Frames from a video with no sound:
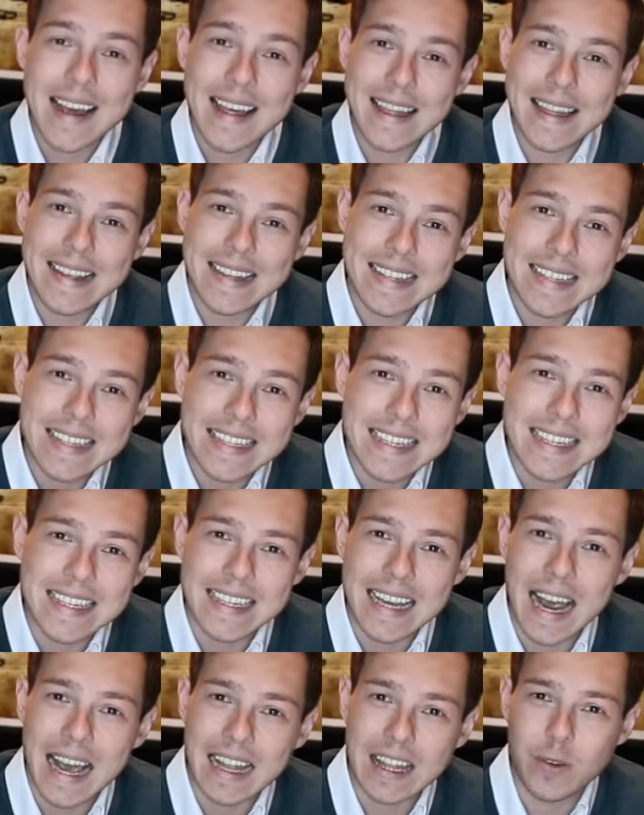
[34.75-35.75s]
This is
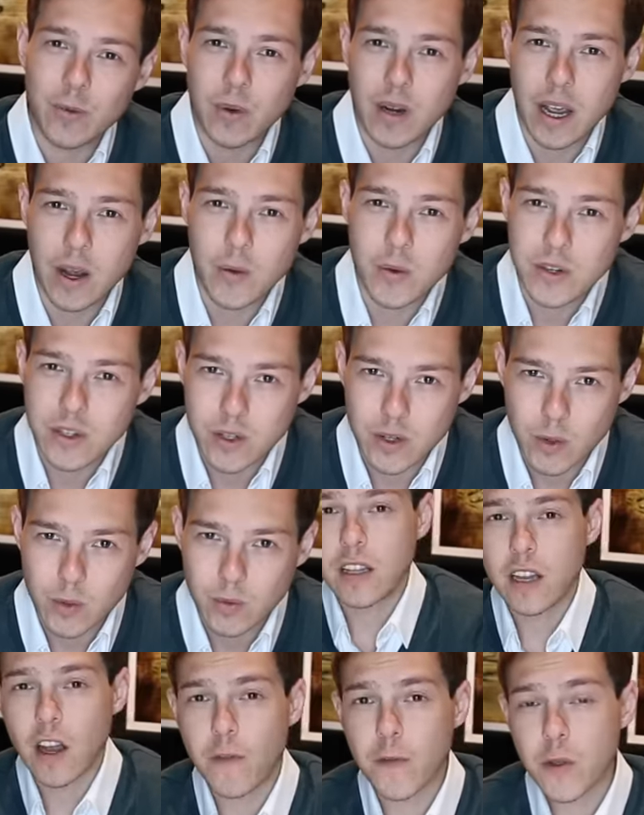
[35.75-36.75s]
exactly what I would do.
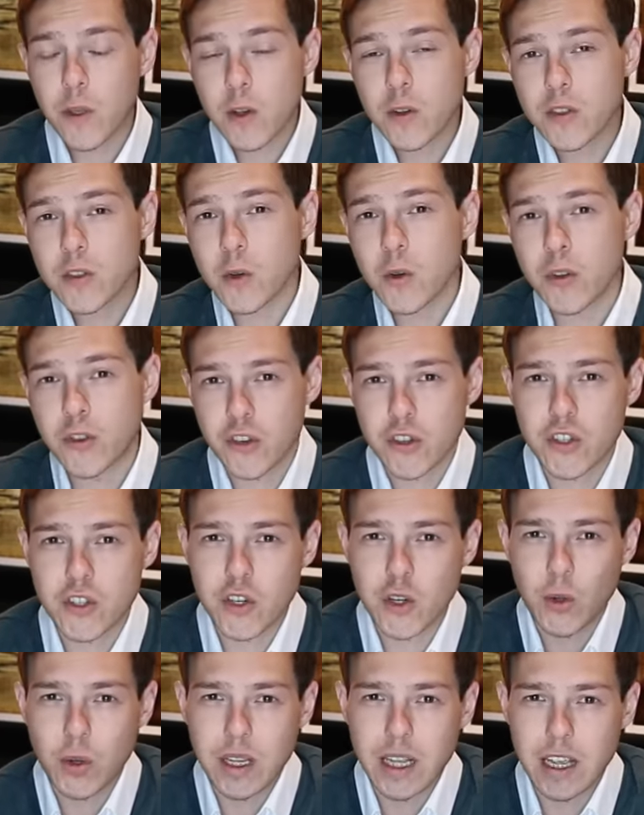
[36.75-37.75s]
Now for those who are just
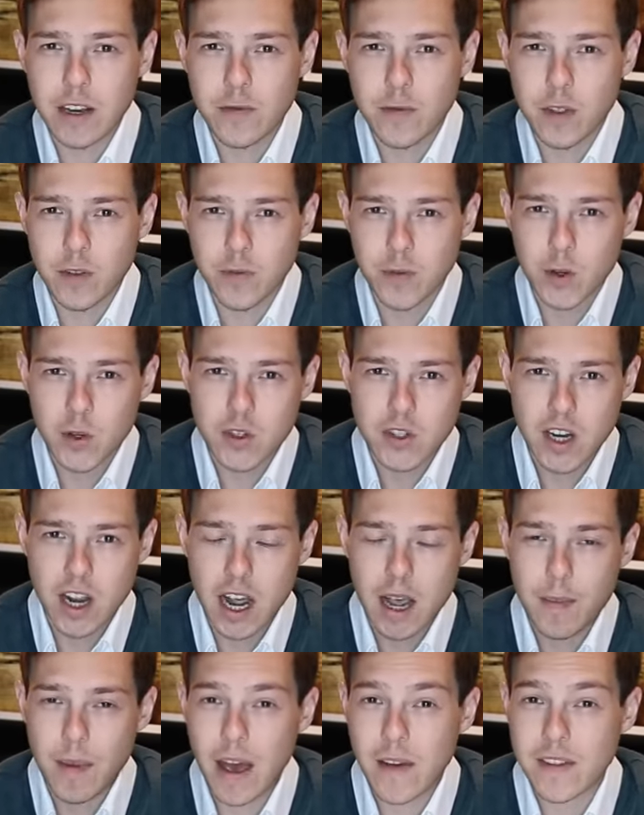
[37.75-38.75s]
tuning in for the first
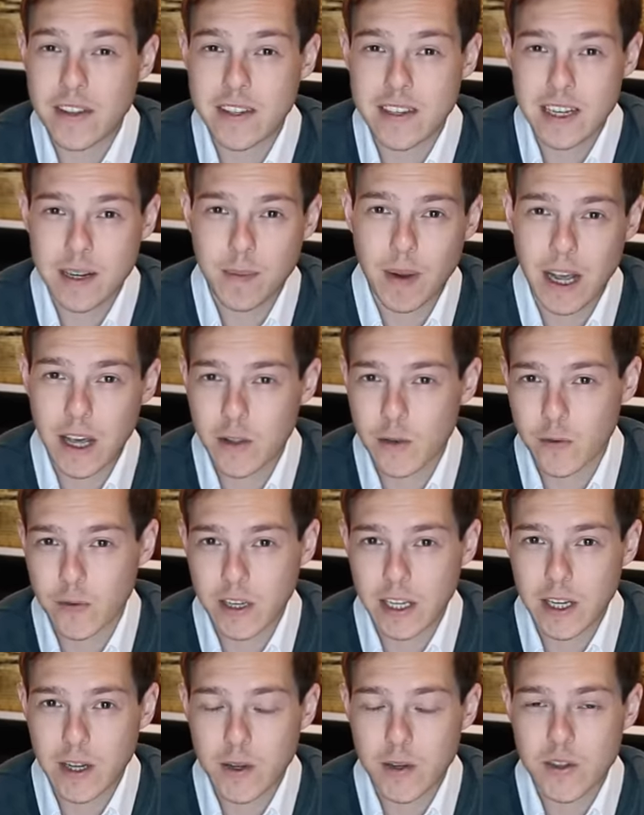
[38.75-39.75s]
time, haven't seen my other
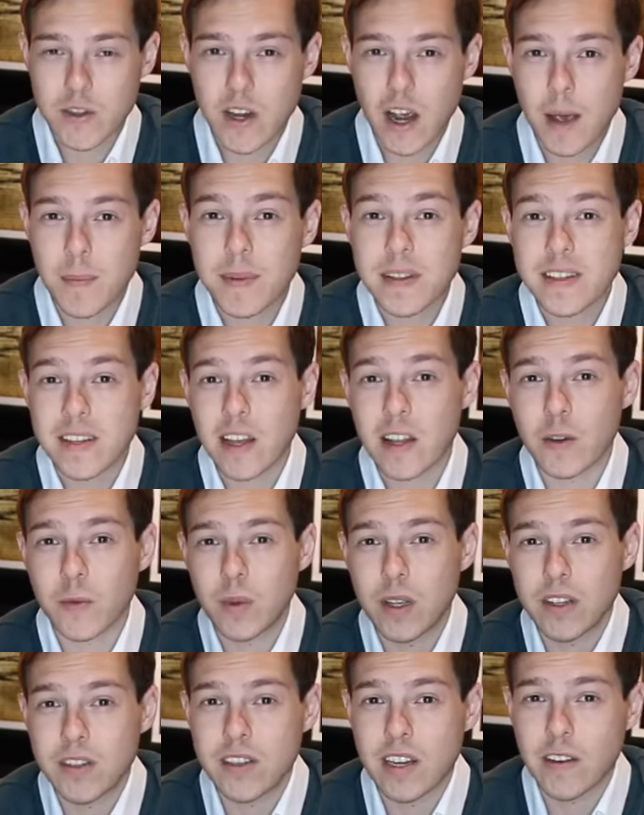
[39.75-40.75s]
videos, I've been selling
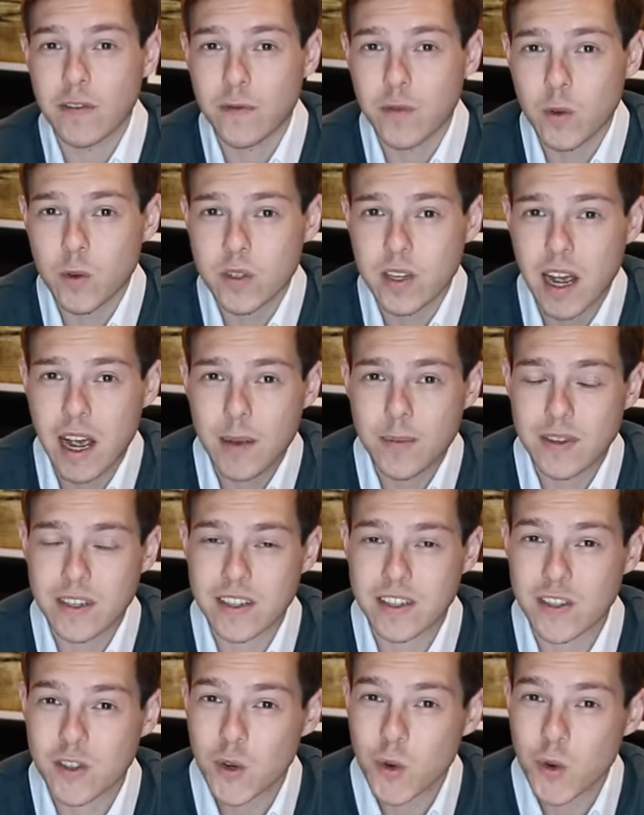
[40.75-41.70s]
real estate full-time since